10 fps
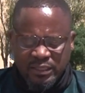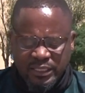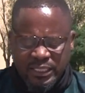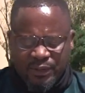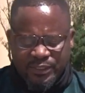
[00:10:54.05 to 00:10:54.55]

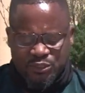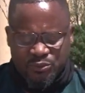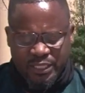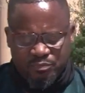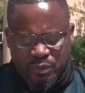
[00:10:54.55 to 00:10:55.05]
in our
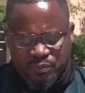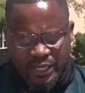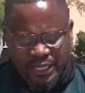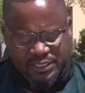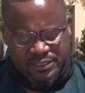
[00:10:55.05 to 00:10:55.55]
student
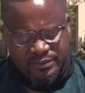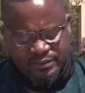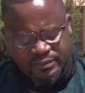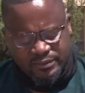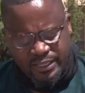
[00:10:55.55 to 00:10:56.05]
population,
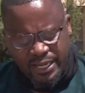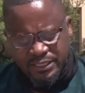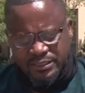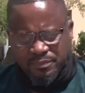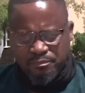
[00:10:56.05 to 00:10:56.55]
and
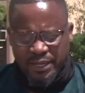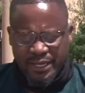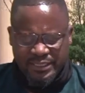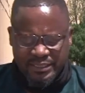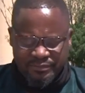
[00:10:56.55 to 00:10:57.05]
it's
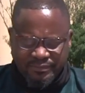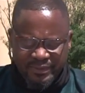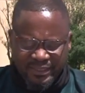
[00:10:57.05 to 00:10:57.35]
imperative